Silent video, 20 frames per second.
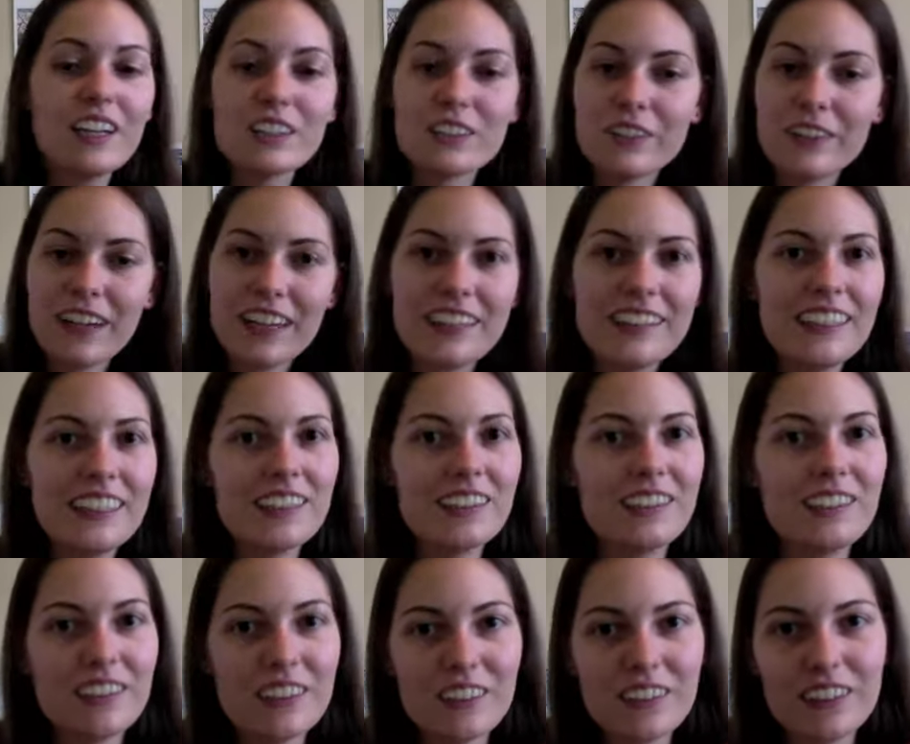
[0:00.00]
So I think
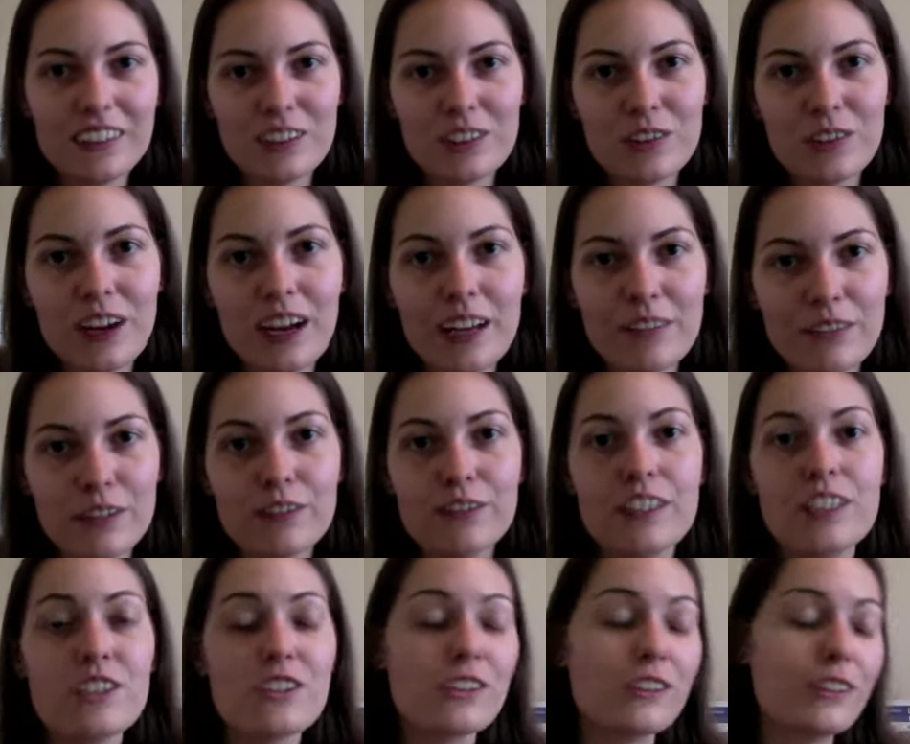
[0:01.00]
they're going to arrive
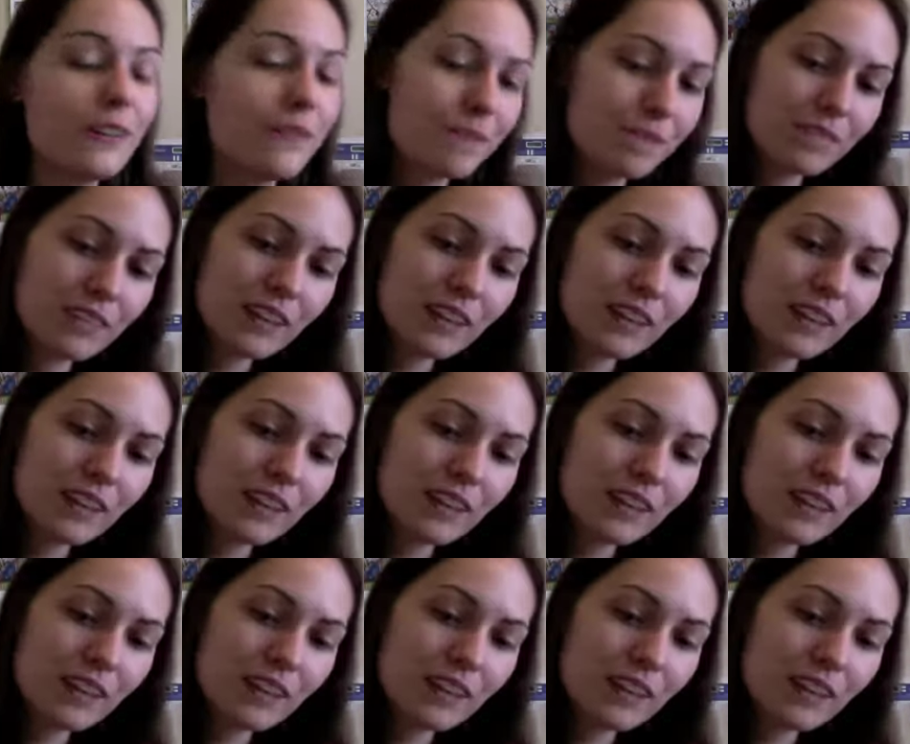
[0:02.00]
eventually.